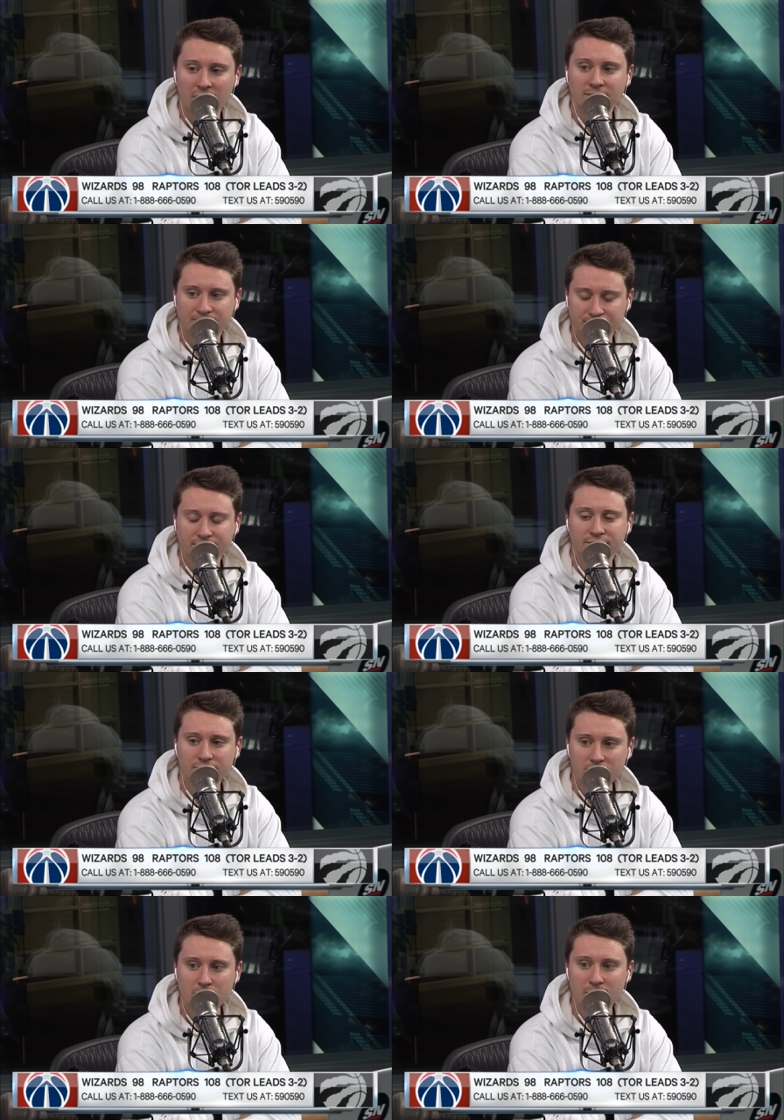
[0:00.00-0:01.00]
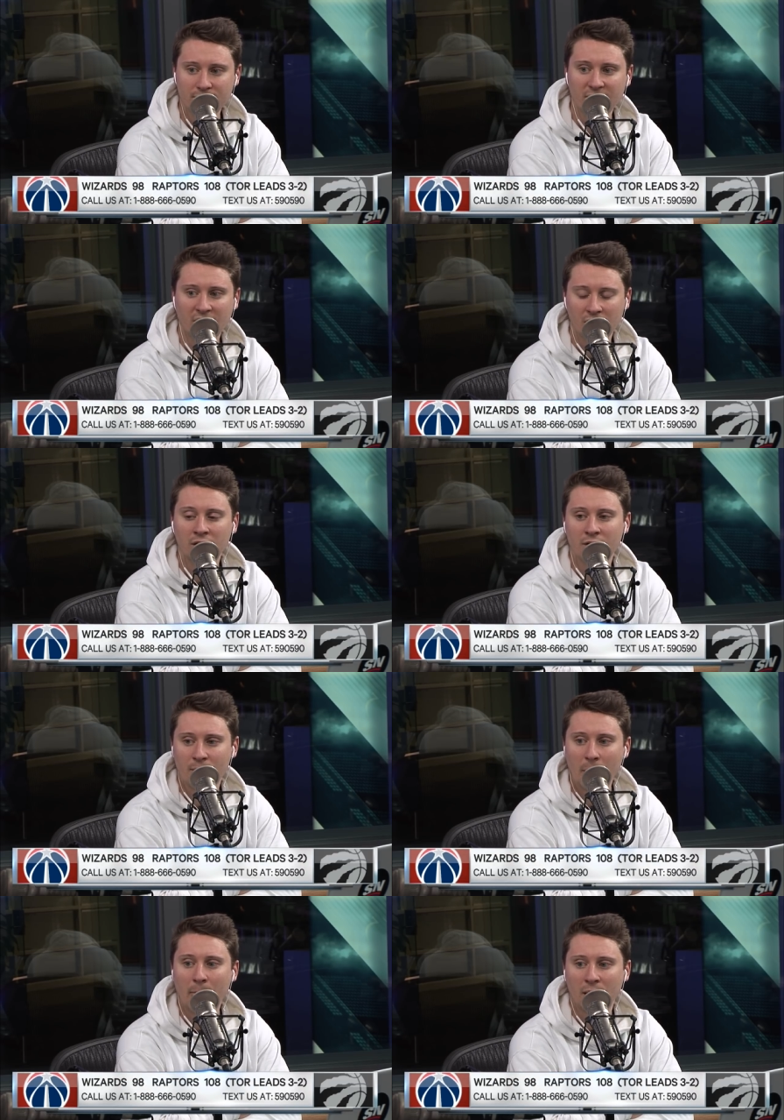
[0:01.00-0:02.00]
Uh, the crowd. I mean, listen, it wasn't the
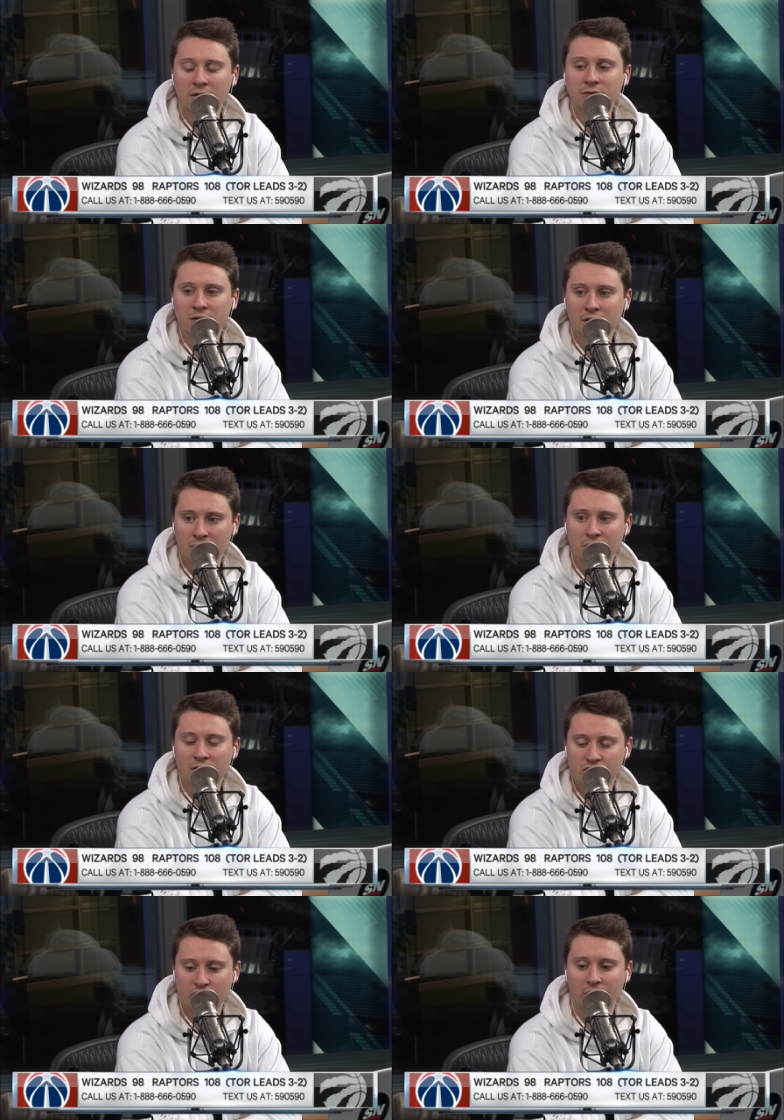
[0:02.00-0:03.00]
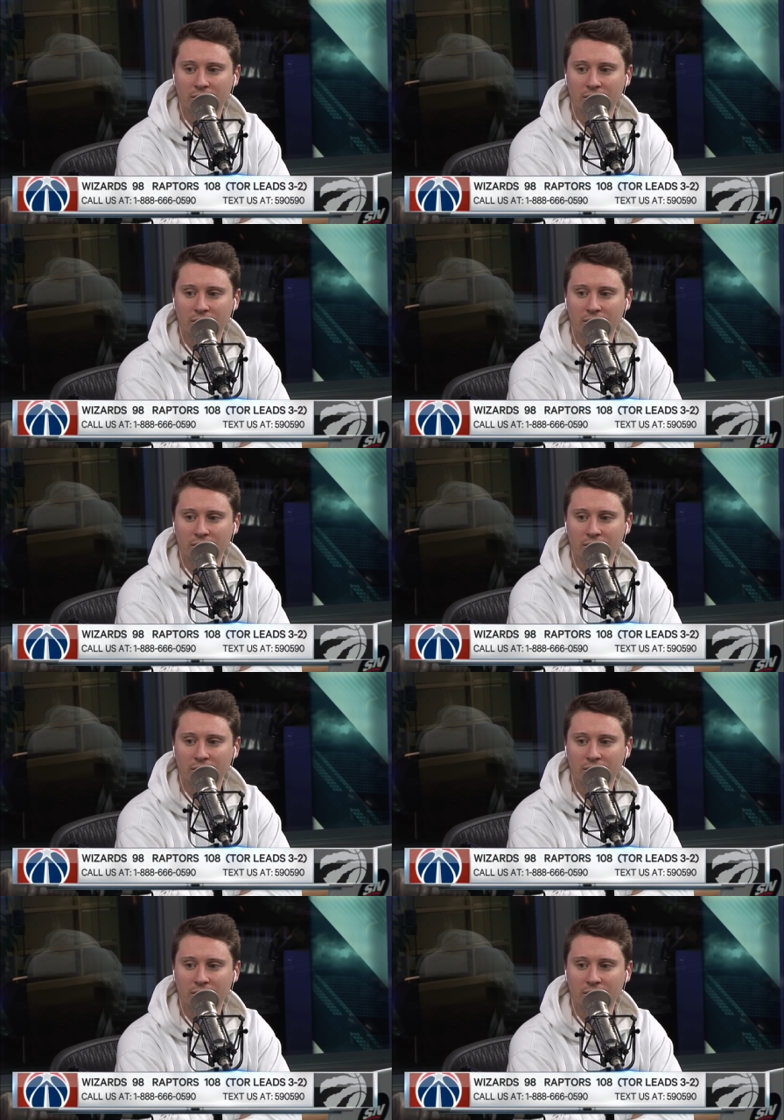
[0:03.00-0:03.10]
entire crowd, but there were people sure.